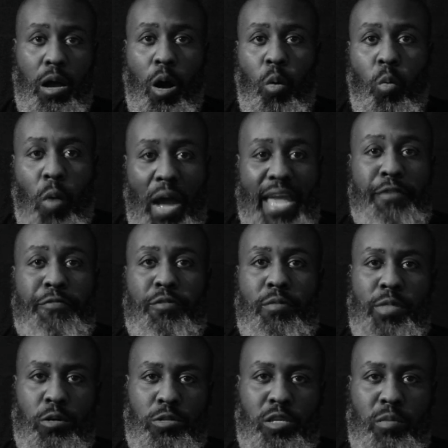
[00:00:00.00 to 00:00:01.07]
away from
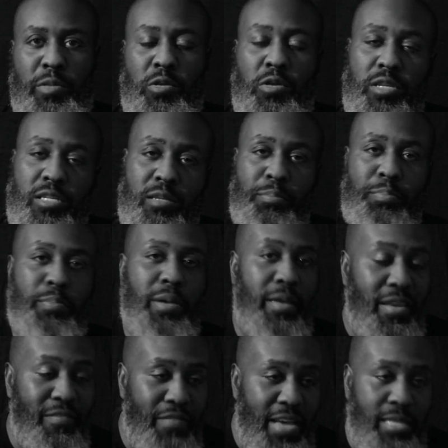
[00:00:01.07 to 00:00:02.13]
those communities and
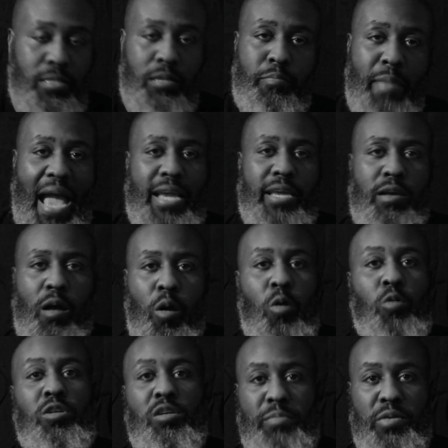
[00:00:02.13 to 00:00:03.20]
invest it back in our
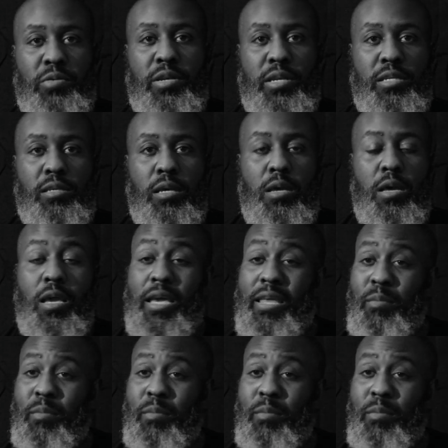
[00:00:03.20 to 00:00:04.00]
own communities. And a